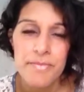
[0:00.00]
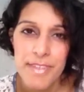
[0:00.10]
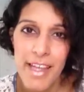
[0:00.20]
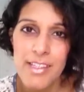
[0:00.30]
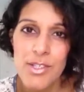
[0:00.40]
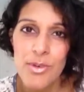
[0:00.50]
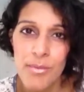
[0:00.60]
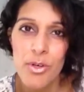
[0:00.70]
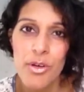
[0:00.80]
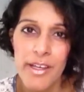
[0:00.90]
That's who
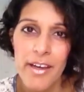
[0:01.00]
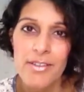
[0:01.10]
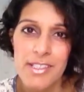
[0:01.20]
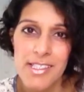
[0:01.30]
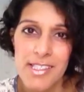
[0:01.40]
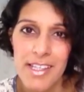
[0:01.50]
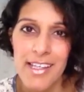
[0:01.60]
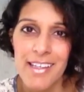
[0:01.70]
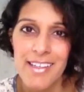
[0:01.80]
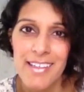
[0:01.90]
I'm going out to
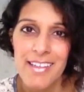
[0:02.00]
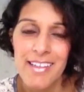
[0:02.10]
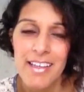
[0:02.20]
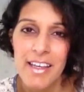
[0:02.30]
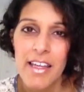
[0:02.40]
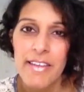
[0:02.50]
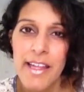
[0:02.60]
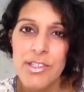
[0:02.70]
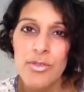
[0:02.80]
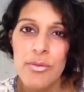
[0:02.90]
see.
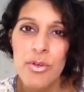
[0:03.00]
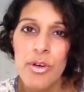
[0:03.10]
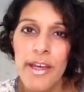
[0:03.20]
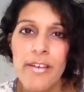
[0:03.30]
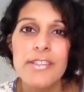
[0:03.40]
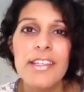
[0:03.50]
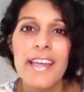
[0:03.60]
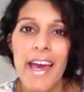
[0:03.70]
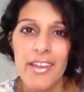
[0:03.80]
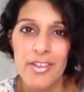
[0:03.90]
That's who I'm going out to
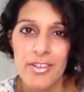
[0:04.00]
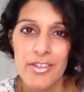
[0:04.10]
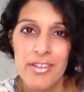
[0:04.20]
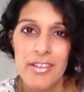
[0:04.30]
gather.